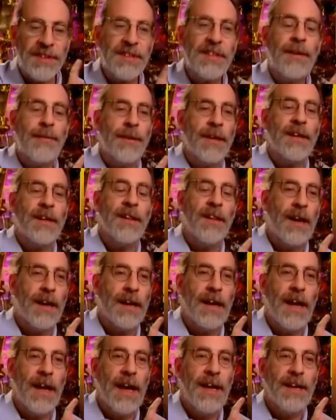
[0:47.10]
an atomic
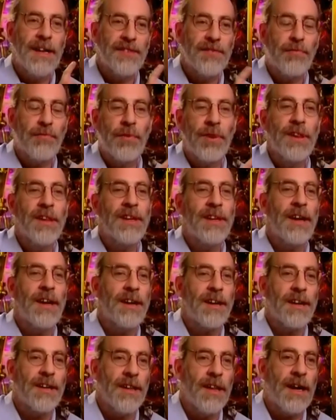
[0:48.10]
clock, and it's really
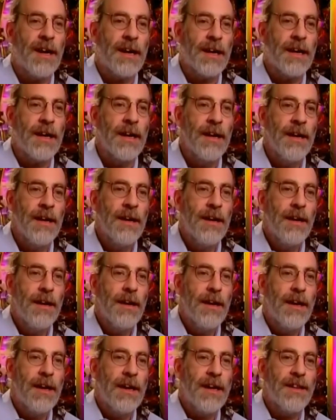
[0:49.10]
not a clock
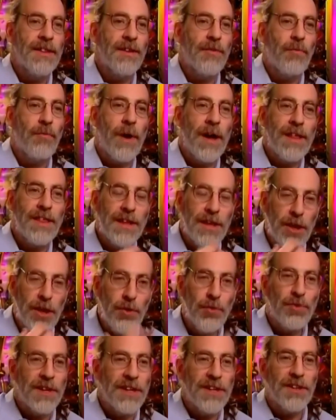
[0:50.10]
in the way that
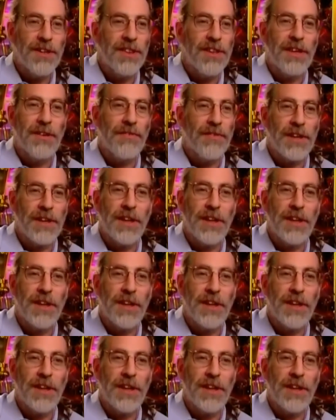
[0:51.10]
you tend to think